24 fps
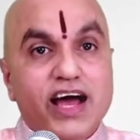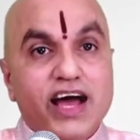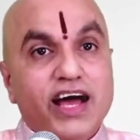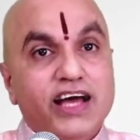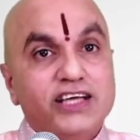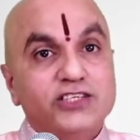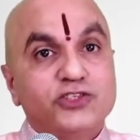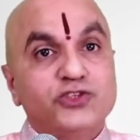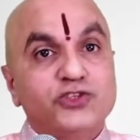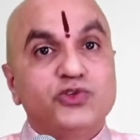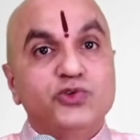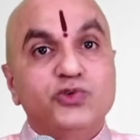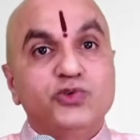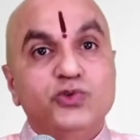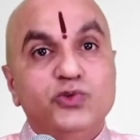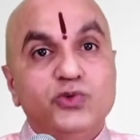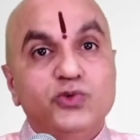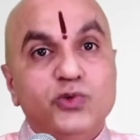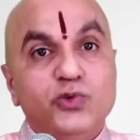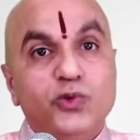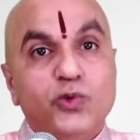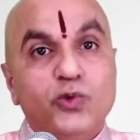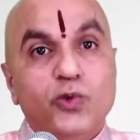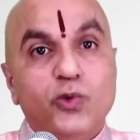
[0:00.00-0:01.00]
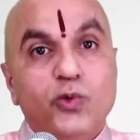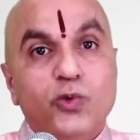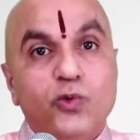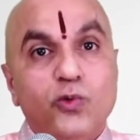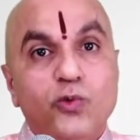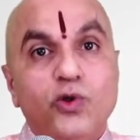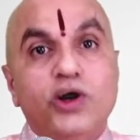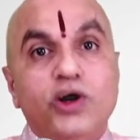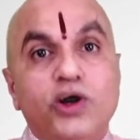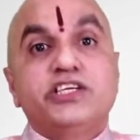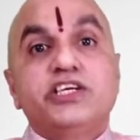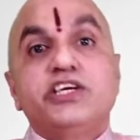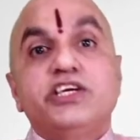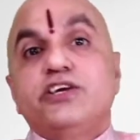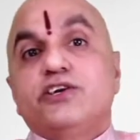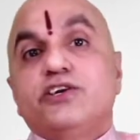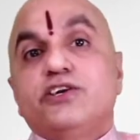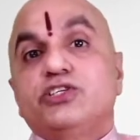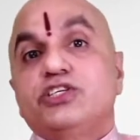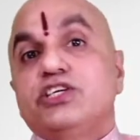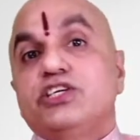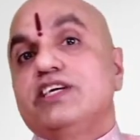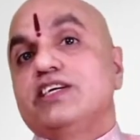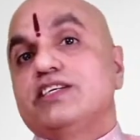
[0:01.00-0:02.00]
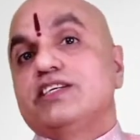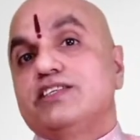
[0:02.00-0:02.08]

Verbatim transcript: as to what he or she has